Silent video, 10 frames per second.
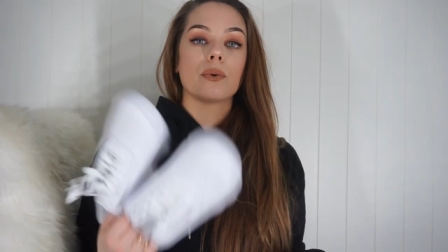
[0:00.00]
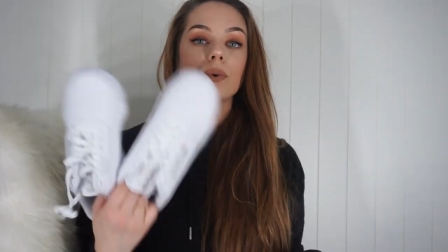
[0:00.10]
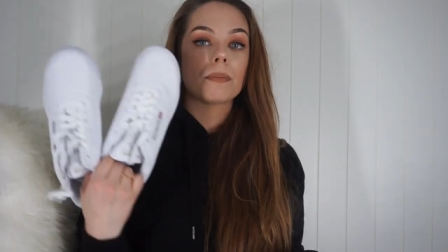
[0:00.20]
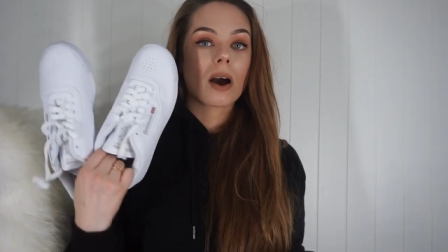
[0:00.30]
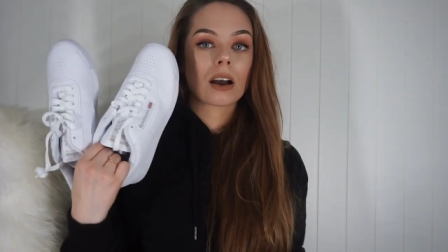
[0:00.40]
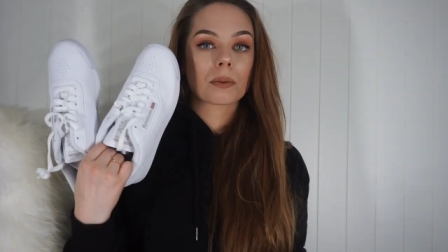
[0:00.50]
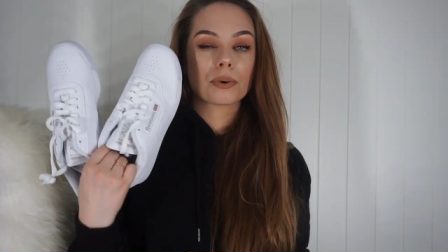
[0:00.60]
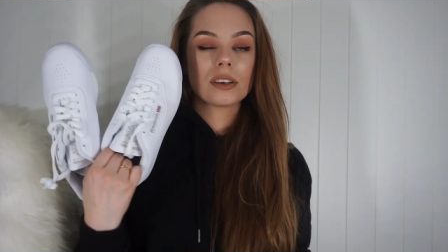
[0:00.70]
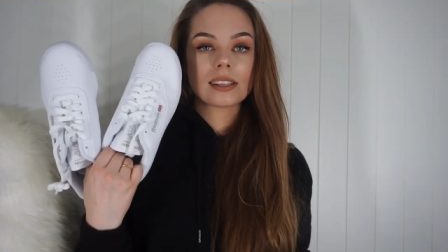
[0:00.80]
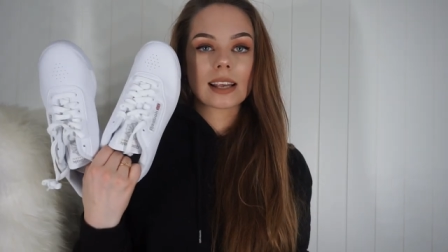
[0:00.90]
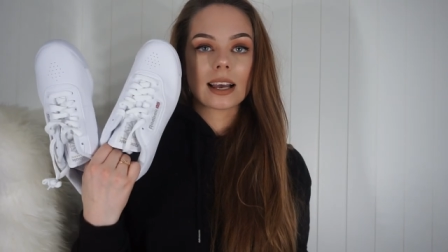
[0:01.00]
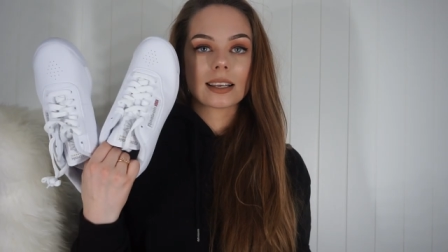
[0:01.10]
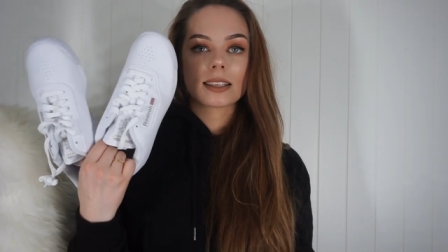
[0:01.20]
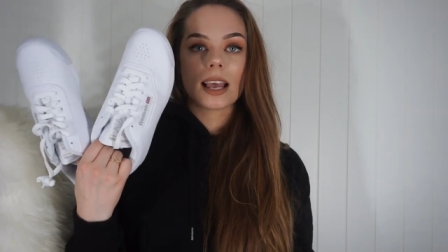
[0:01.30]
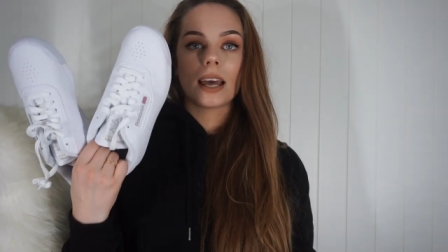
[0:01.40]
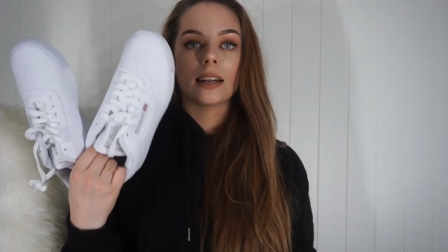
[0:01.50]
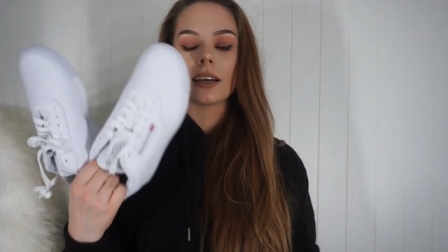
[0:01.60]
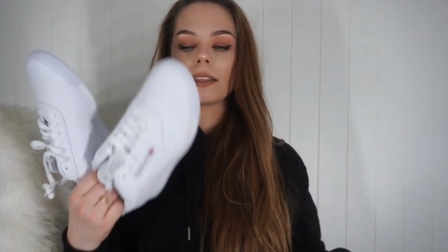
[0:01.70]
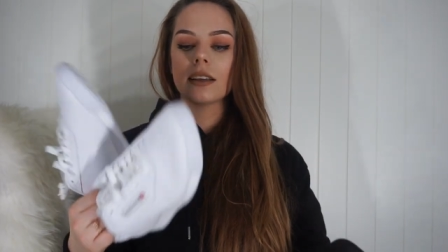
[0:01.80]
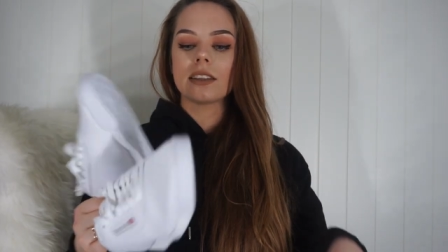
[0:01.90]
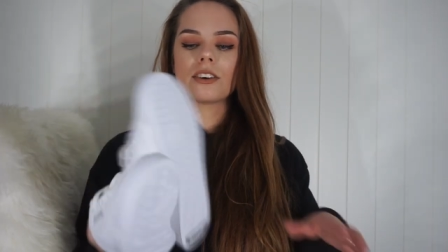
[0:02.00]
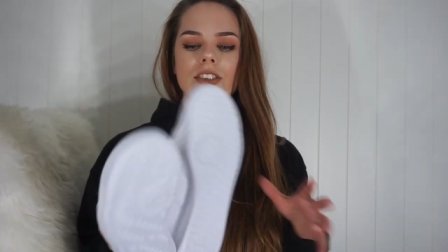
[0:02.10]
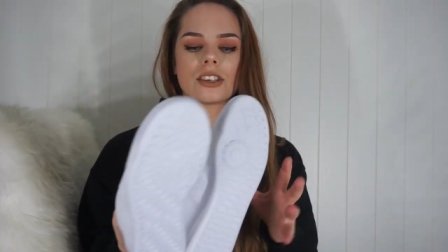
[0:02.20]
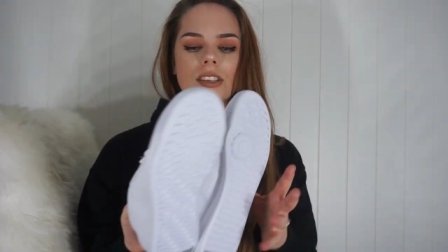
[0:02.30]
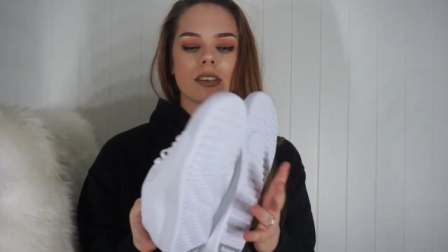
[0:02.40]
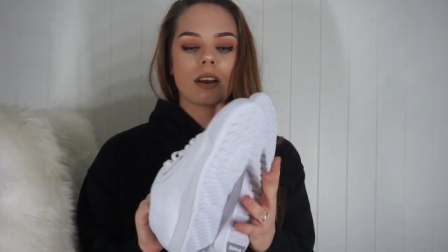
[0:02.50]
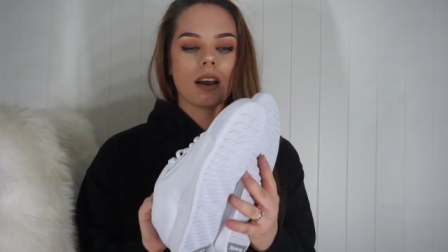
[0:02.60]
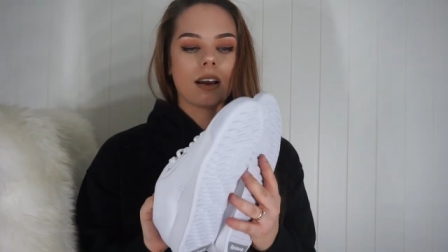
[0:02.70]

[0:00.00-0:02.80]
Reebok Princess, and I think they're just